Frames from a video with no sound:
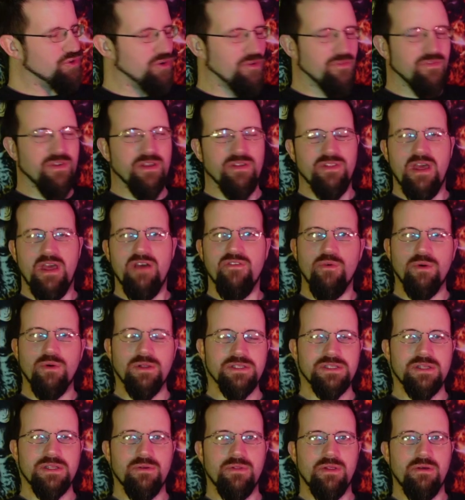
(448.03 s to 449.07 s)
trying to think of the other
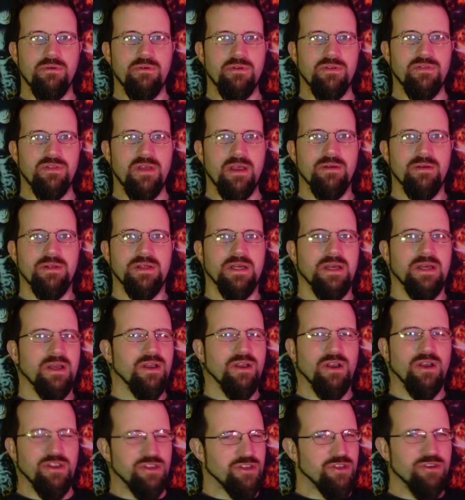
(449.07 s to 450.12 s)
ones that they were in there.
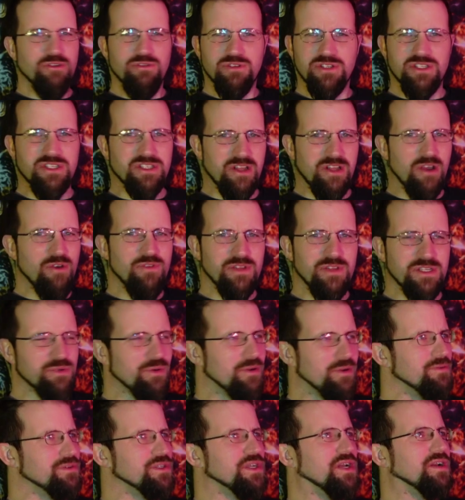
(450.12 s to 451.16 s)
I used to know this
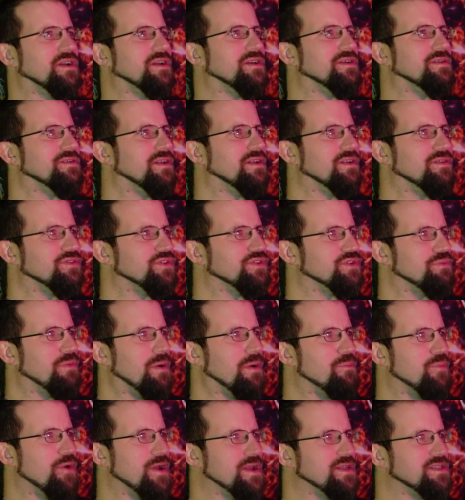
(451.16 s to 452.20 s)
when I was younger. Uh,
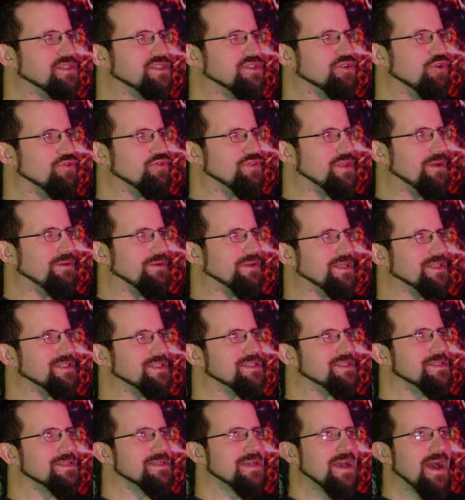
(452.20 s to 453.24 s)
my brain's gone
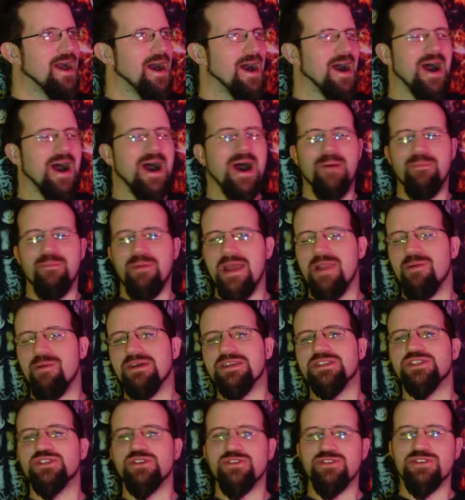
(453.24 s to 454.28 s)
nowadays. Uh, but
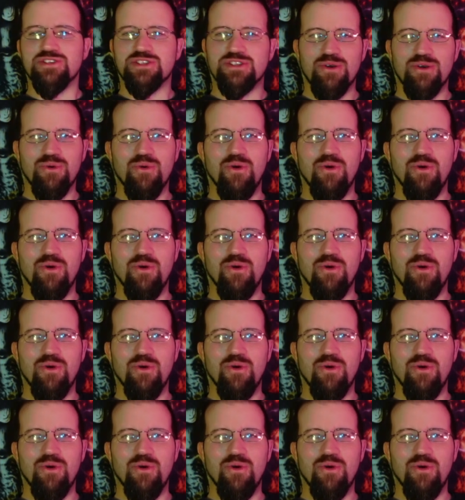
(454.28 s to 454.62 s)
anyway, so,